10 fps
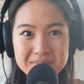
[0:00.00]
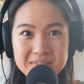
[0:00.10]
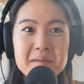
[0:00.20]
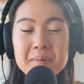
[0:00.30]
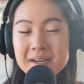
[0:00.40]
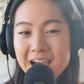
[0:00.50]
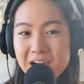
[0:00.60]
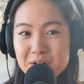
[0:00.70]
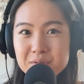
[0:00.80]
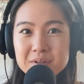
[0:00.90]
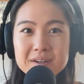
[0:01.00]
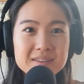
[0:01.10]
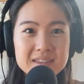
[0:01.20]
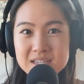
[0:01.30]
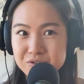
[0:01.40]
And by now,
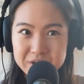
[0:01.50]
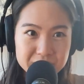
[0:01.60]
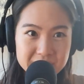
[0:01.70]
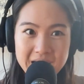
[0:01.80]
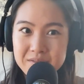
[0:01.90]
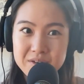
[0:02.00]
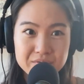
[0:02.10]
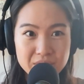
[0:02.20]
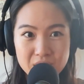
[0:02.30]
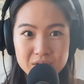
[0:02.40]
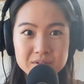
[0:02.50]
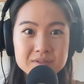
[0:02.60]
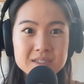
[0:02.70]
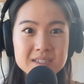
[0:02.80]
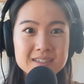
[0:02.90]
these gree have
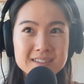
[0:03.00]
evolved,